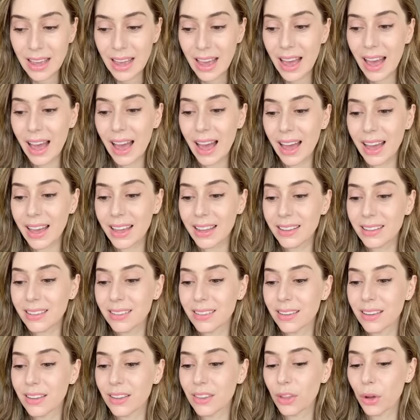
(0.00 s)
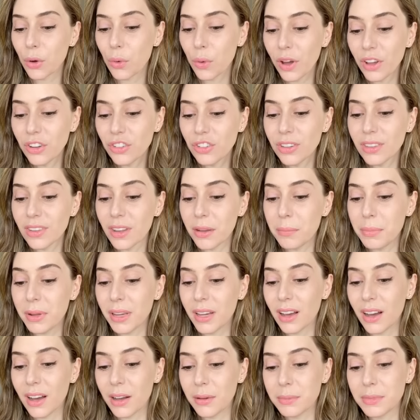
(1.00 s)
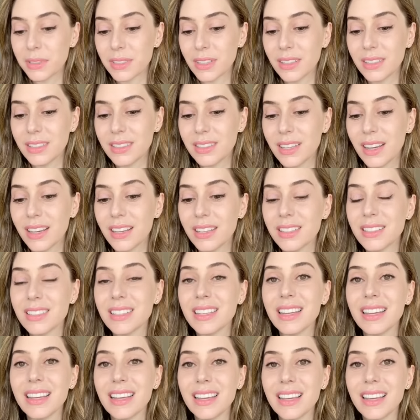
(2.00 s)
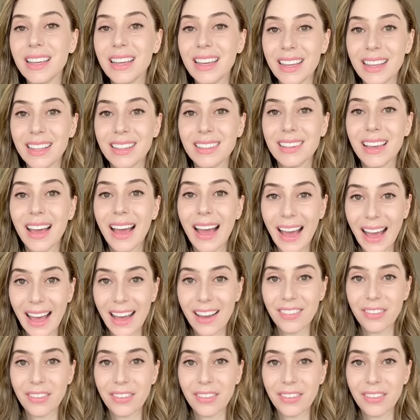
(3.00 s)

And the question then becomes, does it have